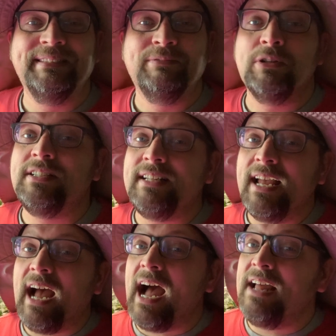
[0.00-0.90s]
Well,
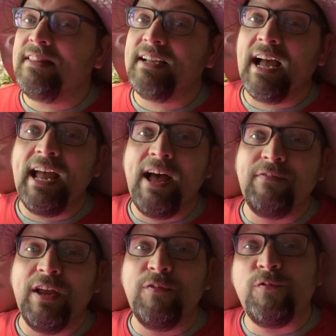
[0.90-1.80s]
today I think I have
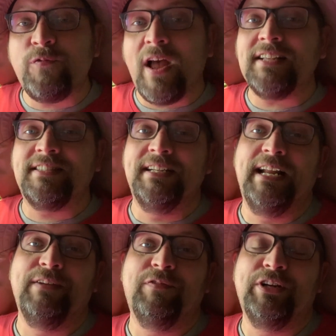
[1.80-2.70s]
a
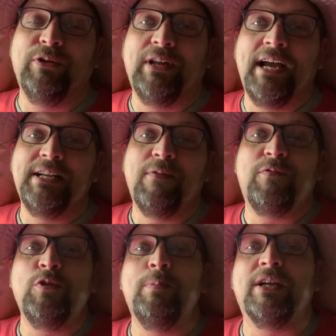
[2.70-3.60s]
fascinating video lined up
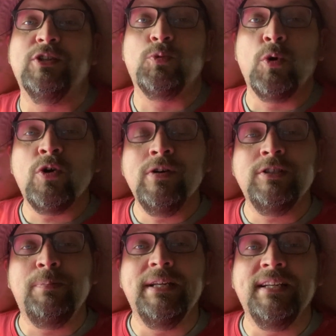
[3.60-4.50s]
for you because we're going
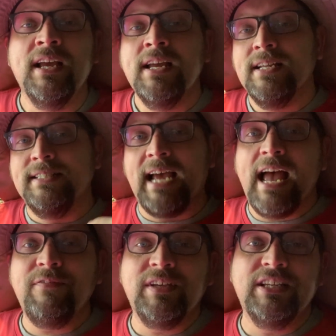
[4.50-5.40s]
to be
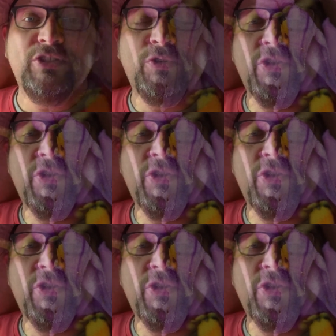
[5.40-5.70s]
diving into